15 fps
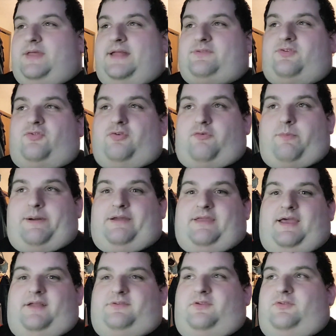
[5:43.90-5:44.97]
That's the truth about
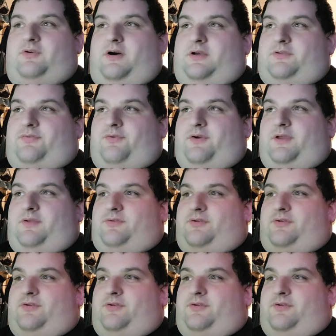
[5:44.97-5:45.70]
Cats and Dogs for you.